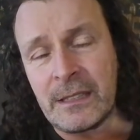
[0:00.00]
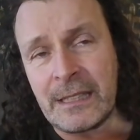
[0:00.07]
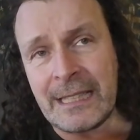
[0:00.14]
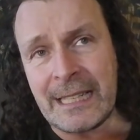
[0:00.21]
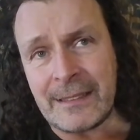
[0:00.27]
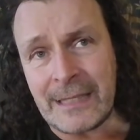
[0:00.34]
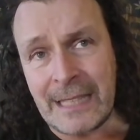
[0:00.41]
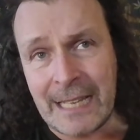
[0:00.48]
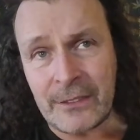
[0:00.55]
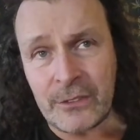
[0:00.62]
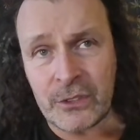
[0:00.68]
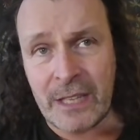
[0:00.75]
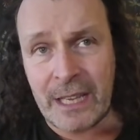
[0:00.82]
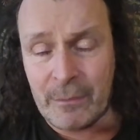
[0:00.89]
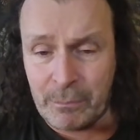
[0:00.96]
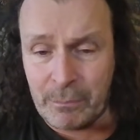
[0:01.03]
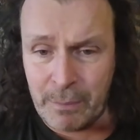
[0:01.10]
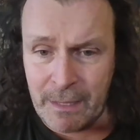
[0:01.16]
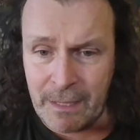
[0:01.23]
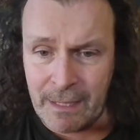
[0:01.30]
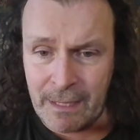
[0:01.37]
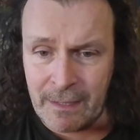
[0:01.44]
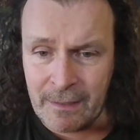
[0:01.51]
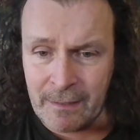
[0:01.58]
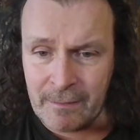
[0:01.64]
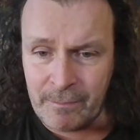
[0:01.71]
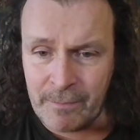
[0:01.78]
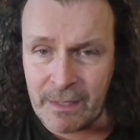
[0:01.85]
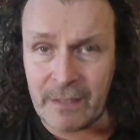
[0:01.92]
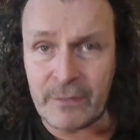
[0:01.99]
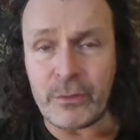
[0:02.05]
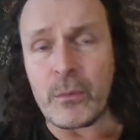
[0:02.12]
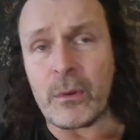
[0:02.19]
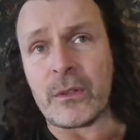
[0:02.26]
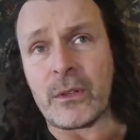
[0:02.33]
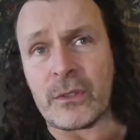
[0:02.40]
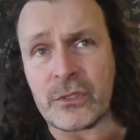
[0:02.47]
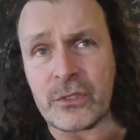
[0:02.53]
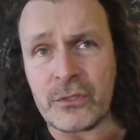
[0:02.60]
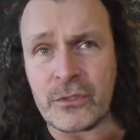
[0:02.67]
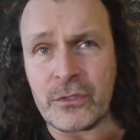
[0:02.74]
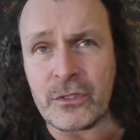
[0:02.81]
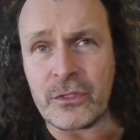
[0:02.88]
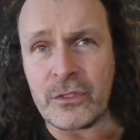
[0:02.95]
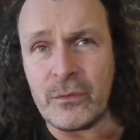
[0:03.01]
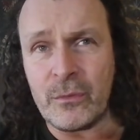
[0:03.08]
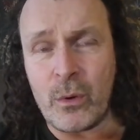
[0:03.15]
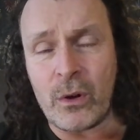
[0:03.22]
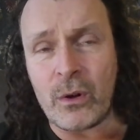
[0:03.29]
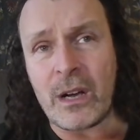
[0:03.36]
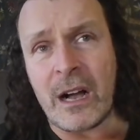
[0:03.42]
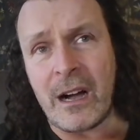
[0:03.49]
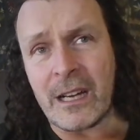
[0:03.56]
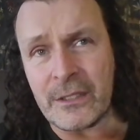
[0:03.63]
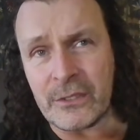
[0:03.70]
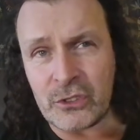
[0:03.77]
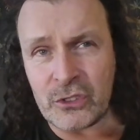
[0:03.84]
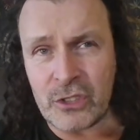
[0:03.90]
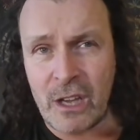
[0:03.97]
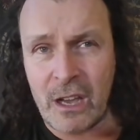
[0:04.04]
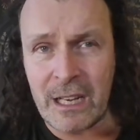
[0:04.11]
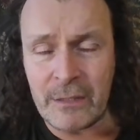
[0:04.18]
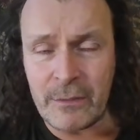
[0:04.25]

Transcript: can the landscape be? If we want lots of, what kind of style of